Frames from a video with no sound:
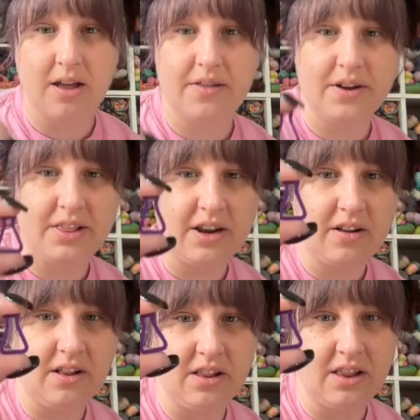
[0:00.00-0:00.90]
they're
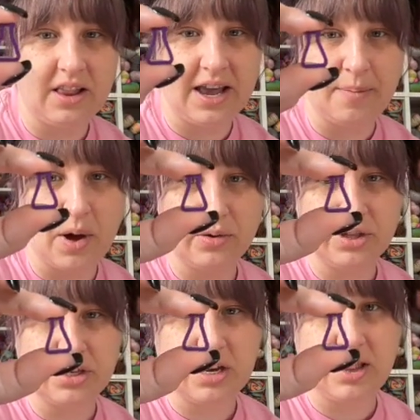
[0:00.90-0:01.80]
little like
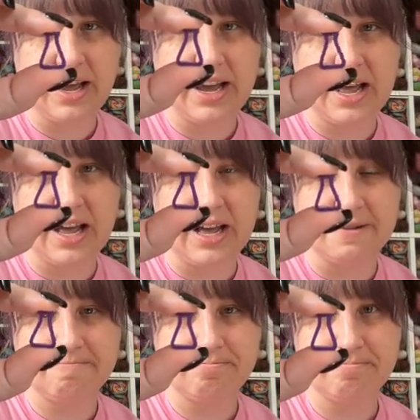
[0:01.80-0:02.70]
potion, like
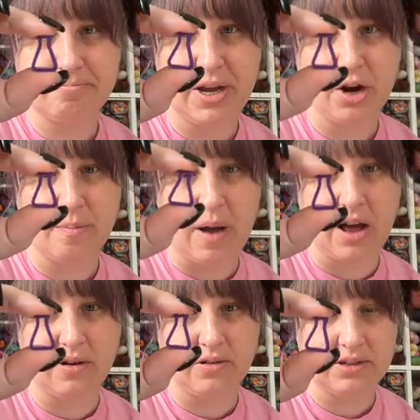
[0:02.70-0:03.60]
beaker
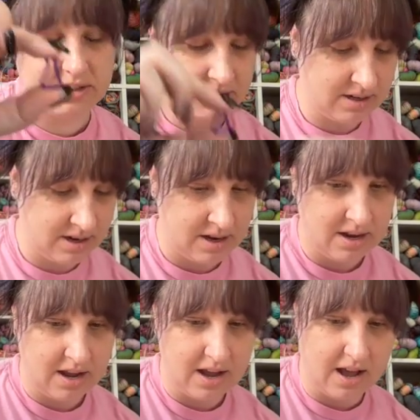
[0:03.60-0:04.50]
bottles,
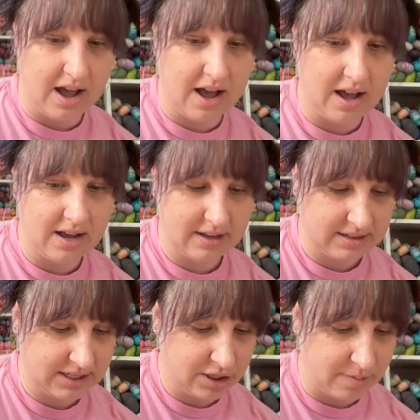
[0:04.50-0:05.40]

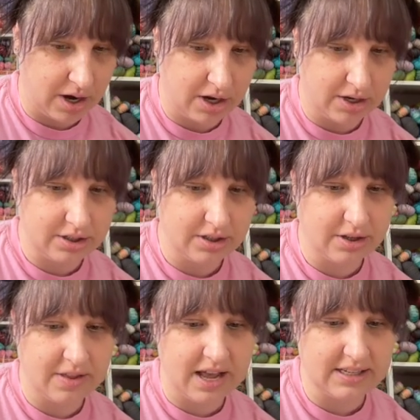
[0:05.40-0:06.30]
stitch markers,
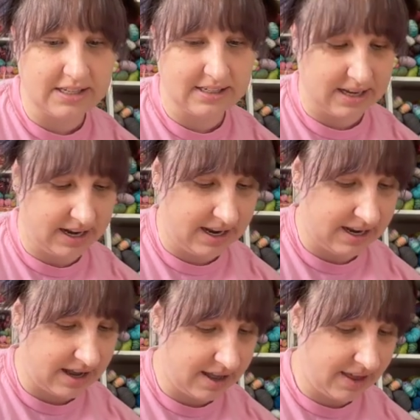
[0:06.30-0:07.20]
so that's
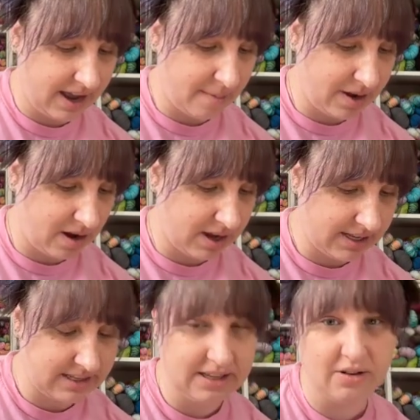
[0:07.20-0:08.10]
exciting. They come in all
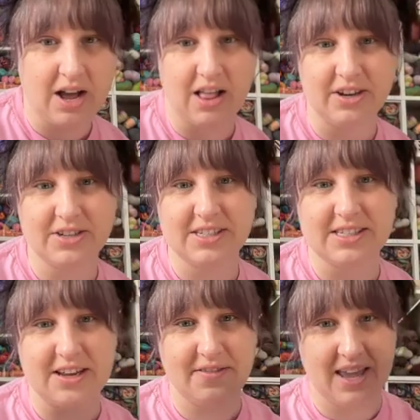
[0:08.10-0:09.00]
kinds of little colors and
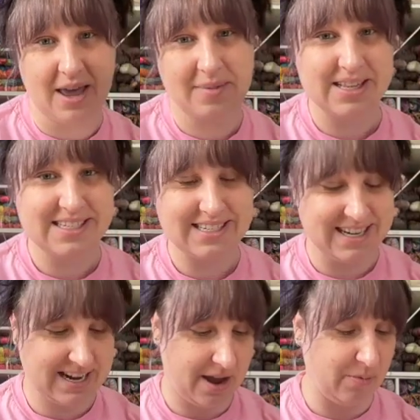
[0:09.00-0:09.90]
stuff. They came in this
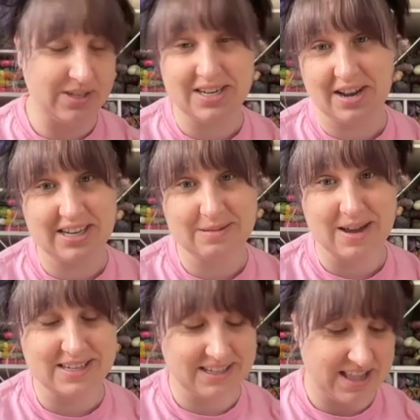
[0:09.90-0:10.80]
tin. I was not
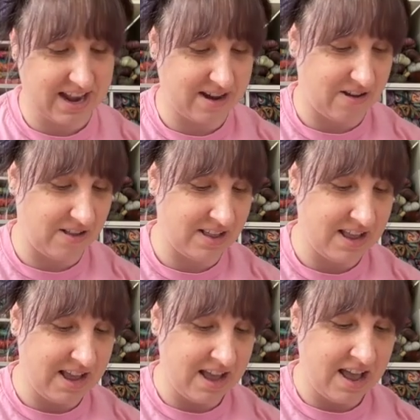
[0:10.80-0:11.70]
expecting that at all.
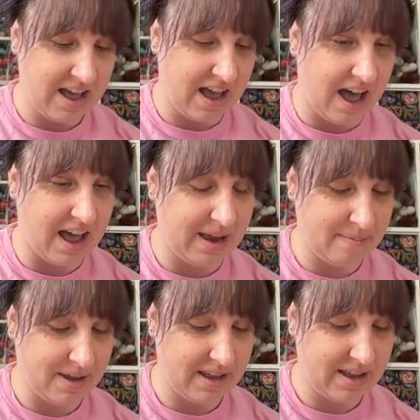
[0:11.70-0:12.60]
I'm